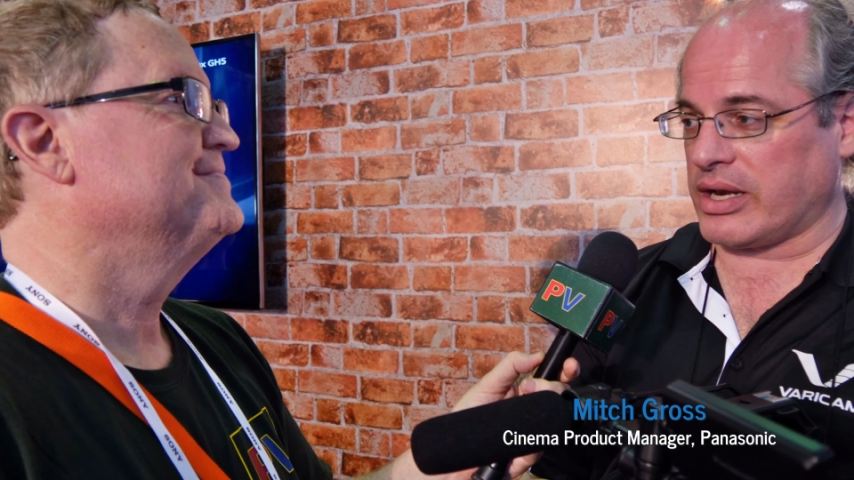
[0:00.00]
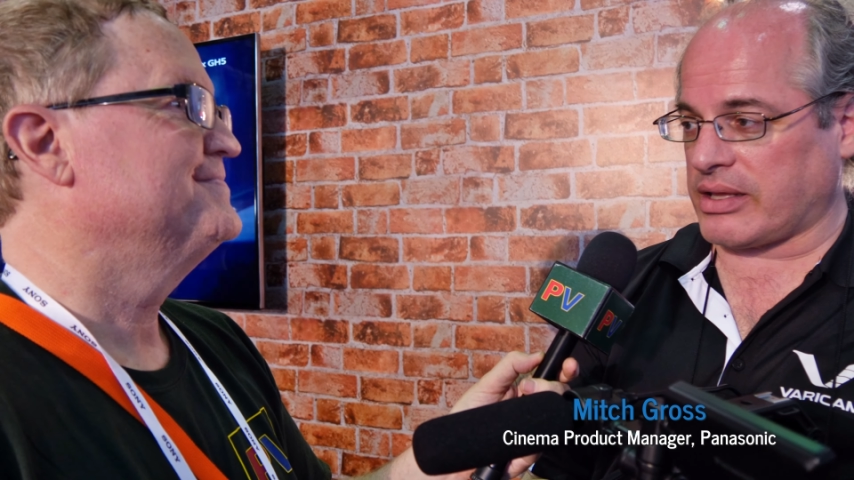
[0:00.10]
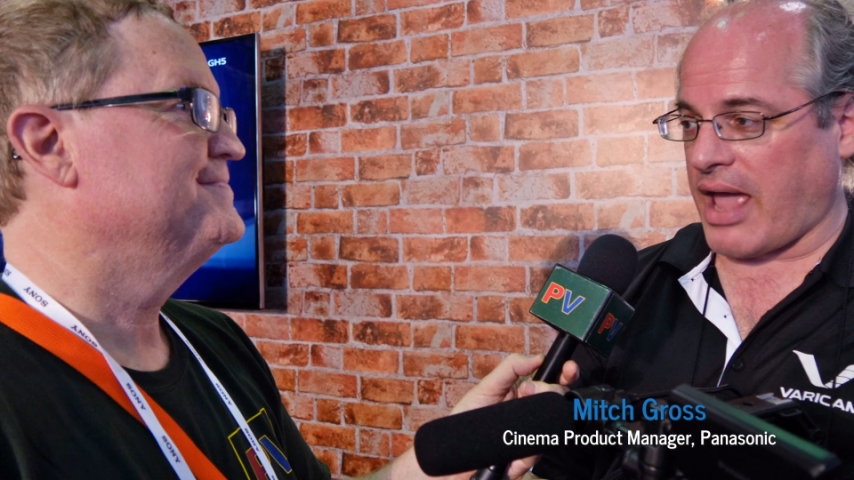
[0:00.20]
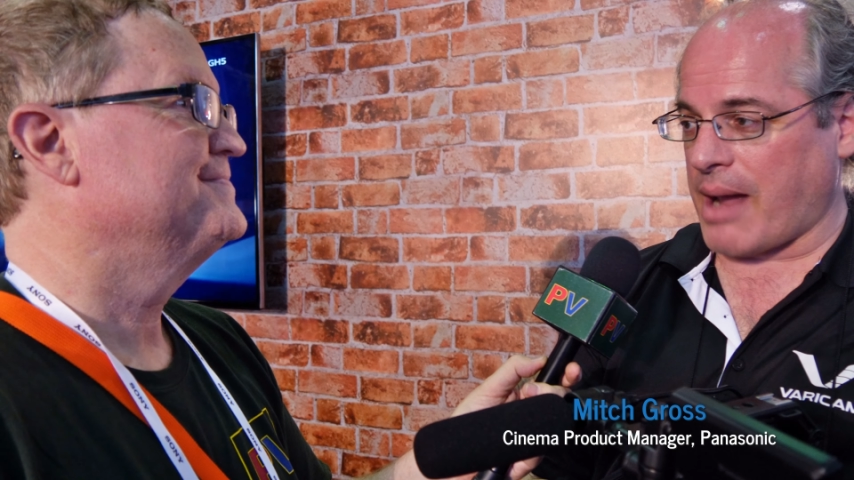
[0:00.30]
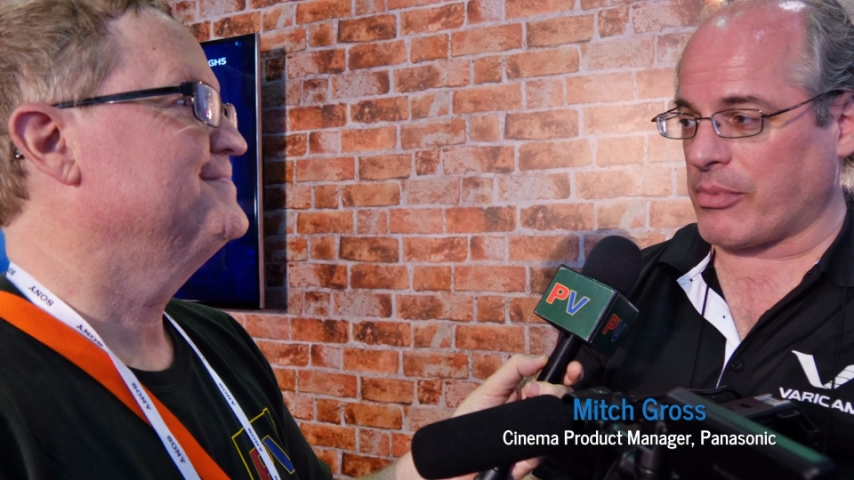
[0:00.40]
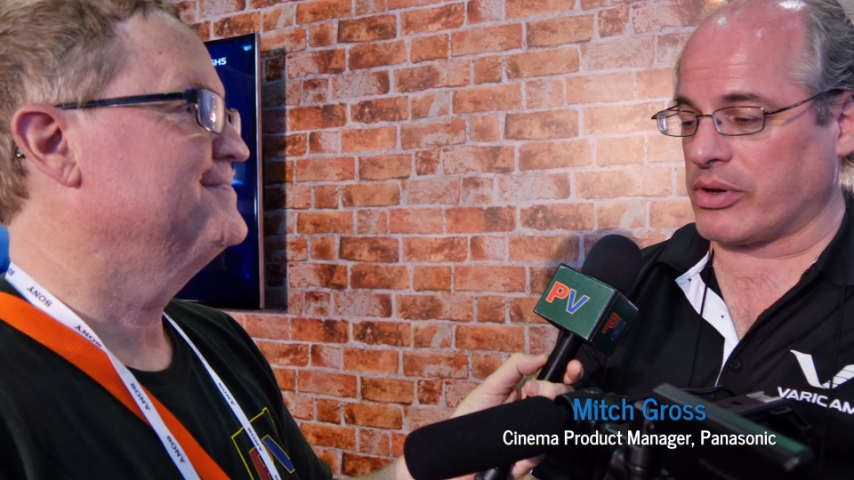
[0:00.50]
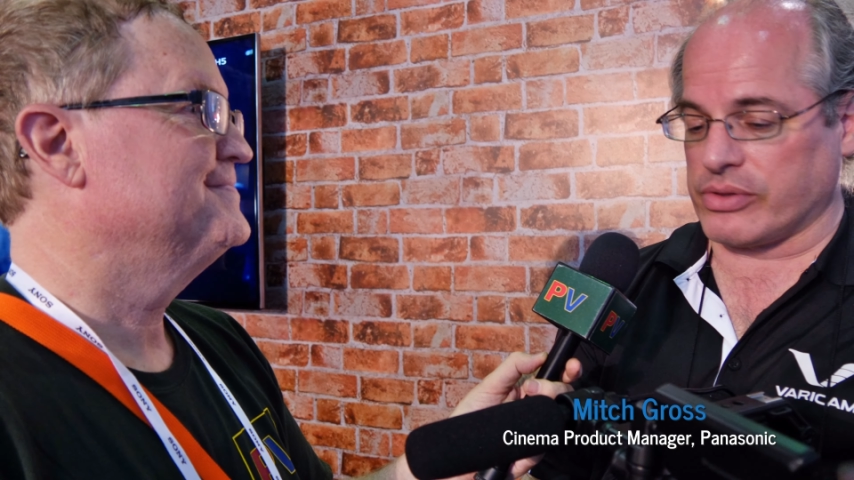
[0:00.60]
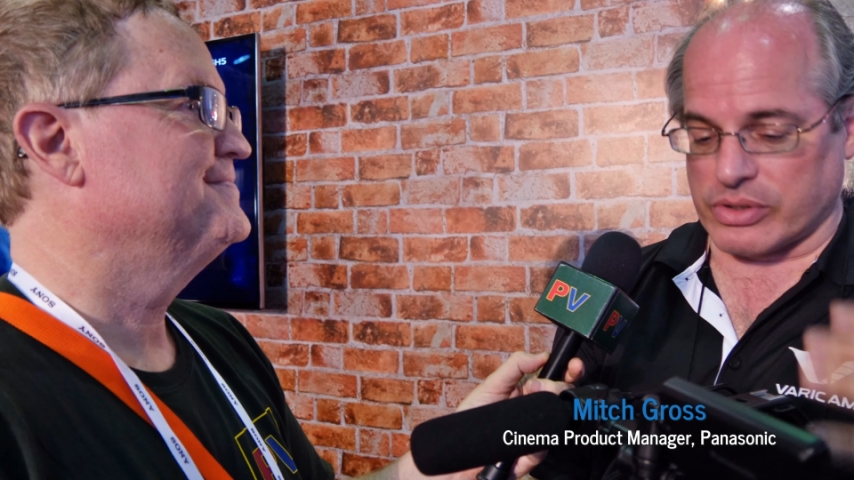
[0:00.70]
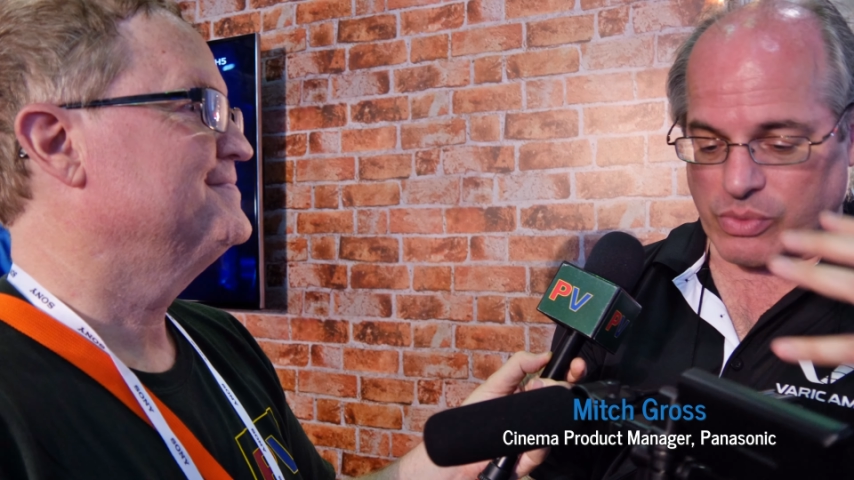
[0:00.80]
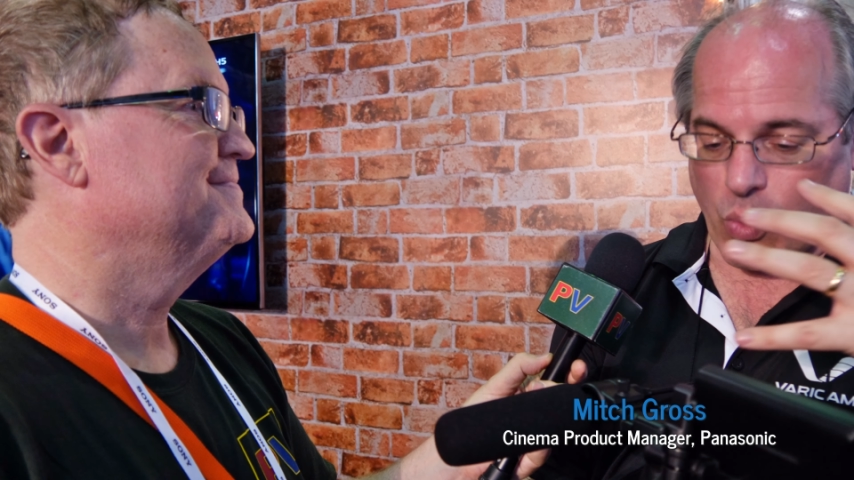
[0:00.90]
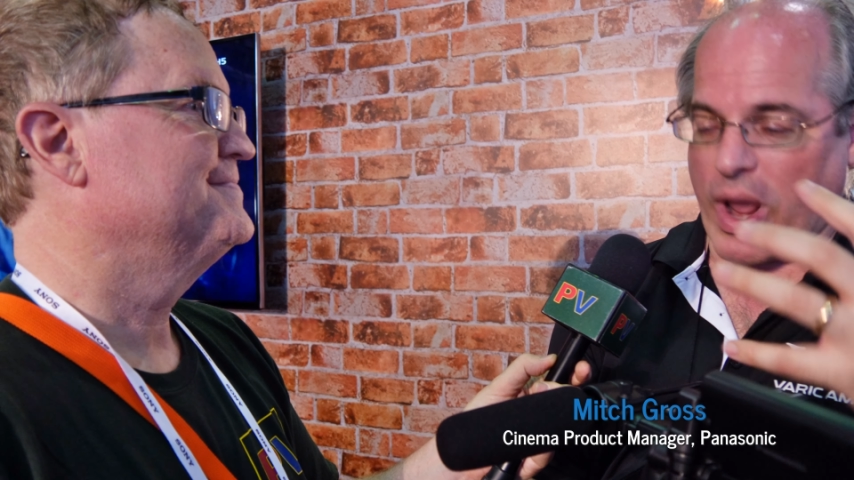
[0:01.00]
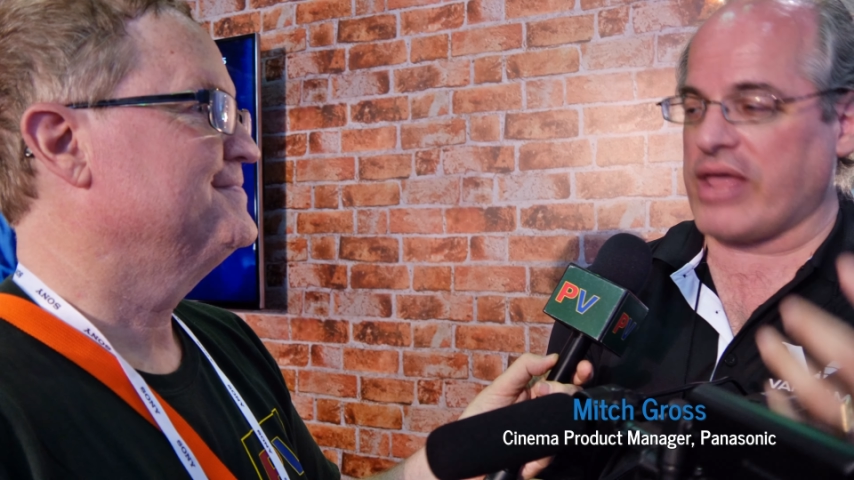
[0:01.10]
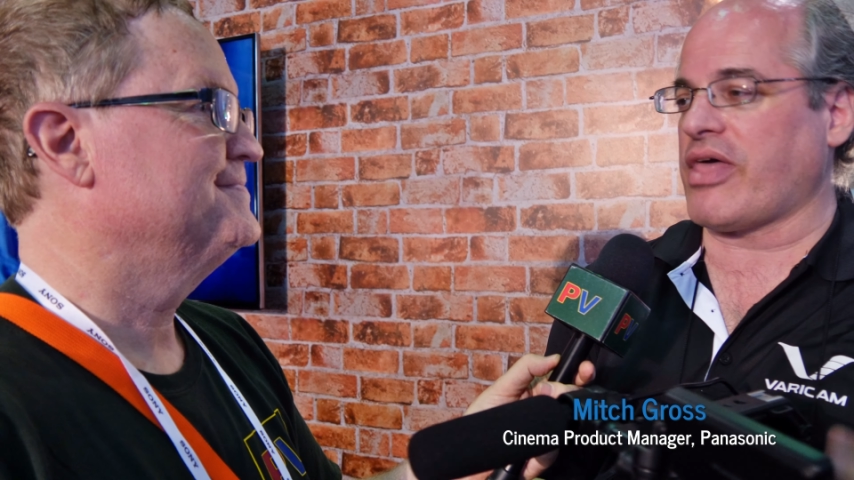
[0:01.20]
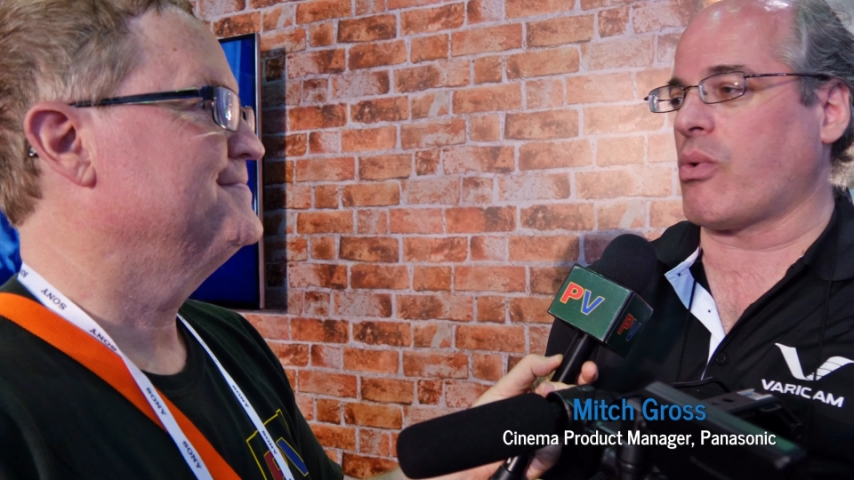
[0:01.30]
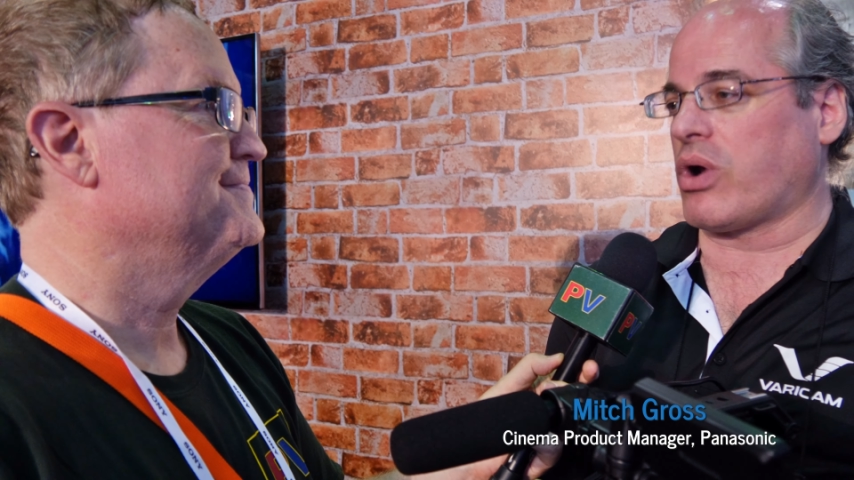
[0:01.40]
a camera and the
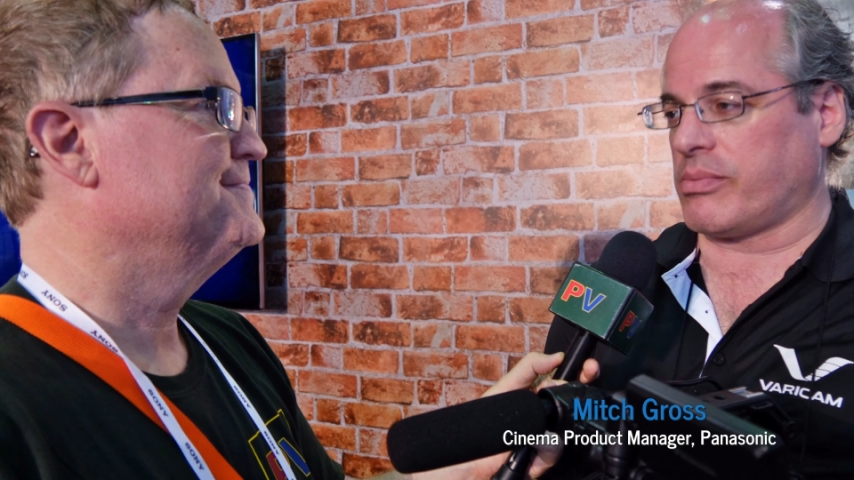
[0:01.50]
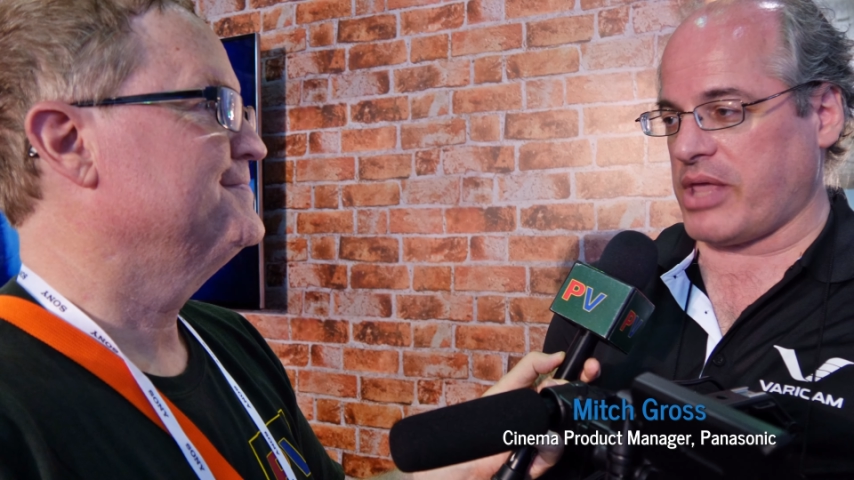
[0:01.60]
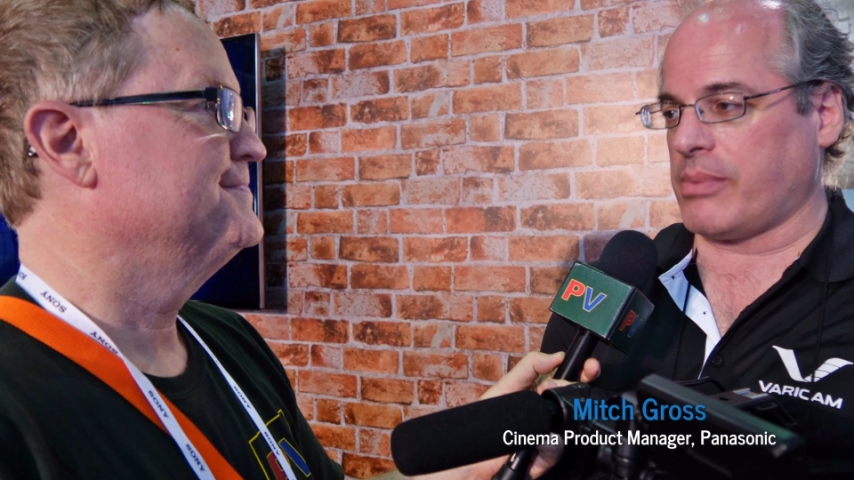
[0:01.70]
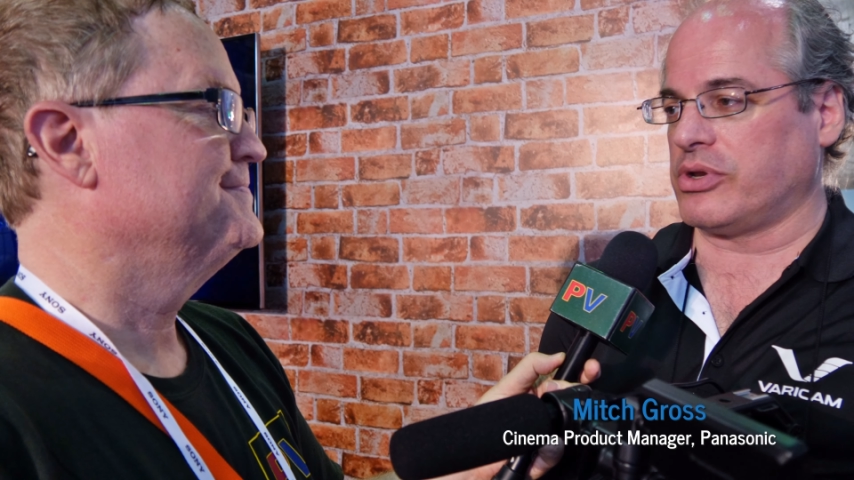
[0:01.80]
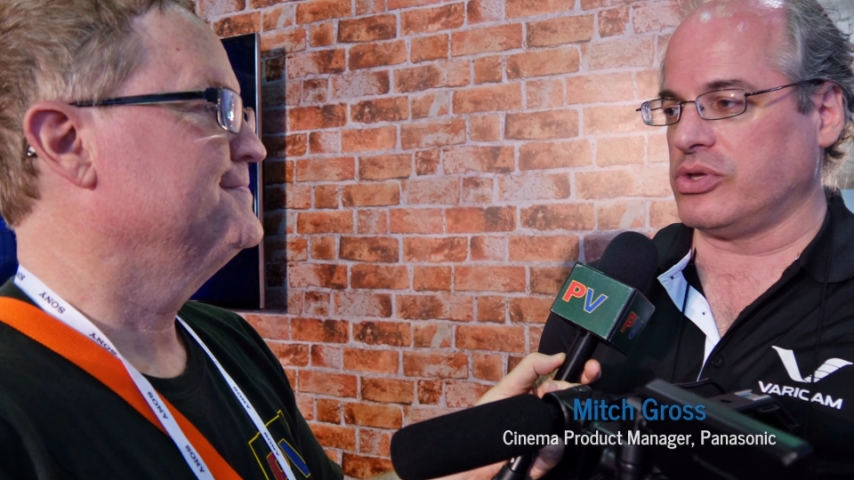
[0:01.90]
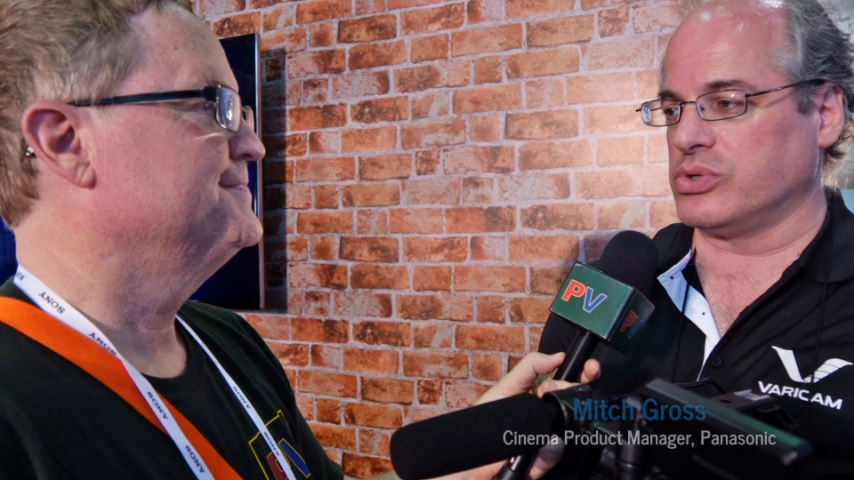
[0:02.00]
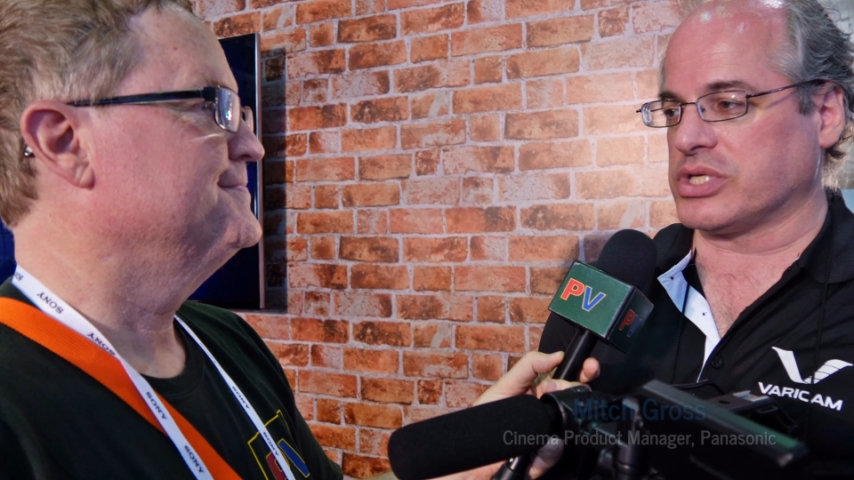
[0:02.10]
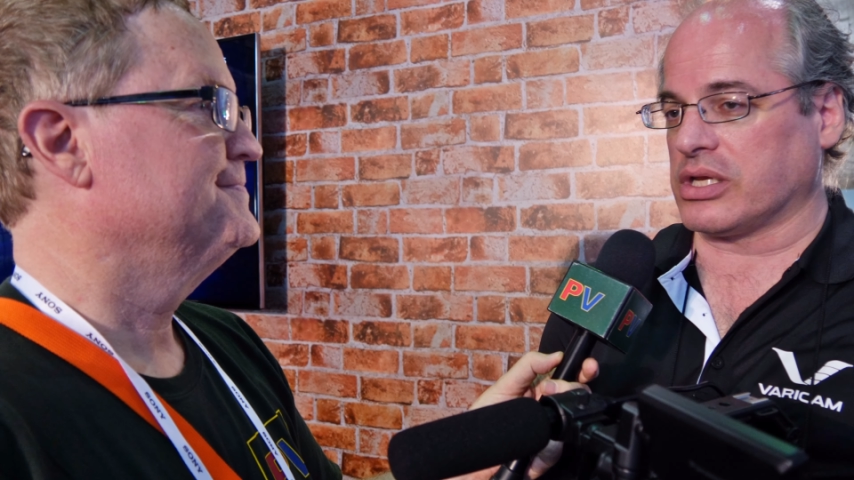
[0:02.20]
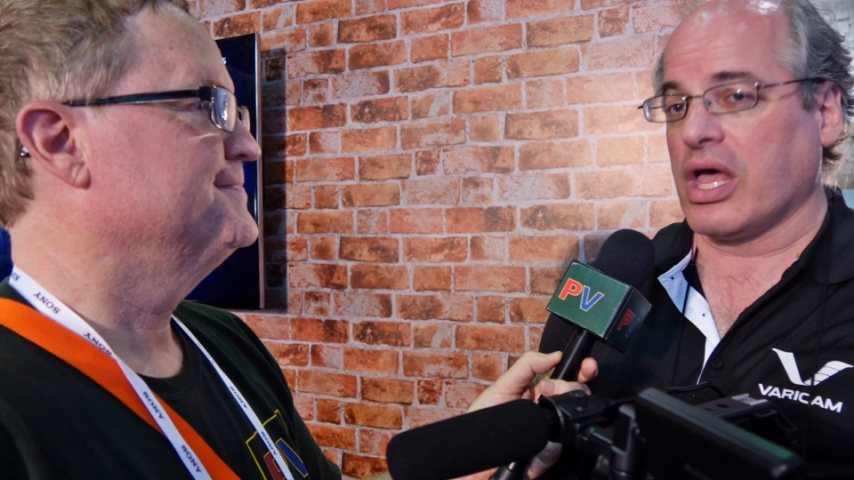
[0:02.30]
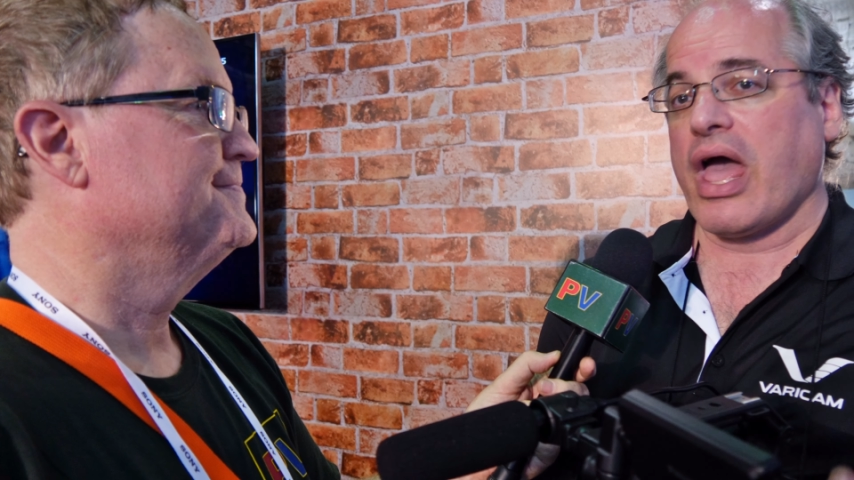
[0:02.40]
way they want to be able to use it.